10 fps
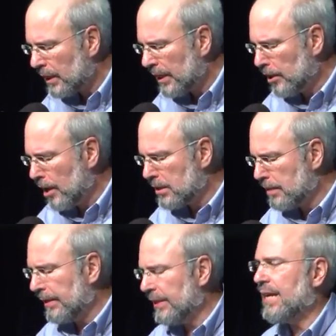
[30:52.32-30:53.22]
he talks
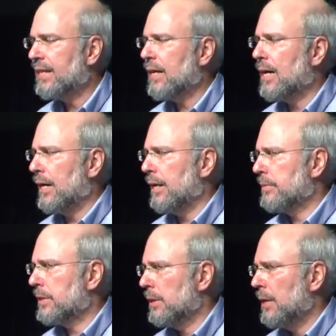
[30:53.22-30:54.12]
about the end
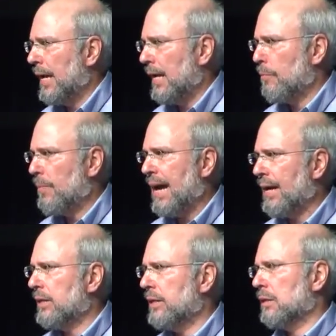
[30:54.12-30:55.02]
times and how
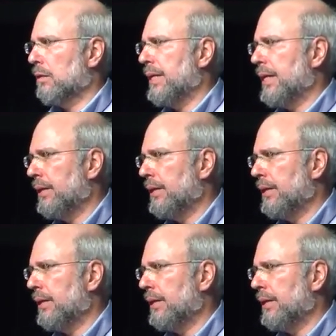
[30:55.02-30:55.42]
bad things will be.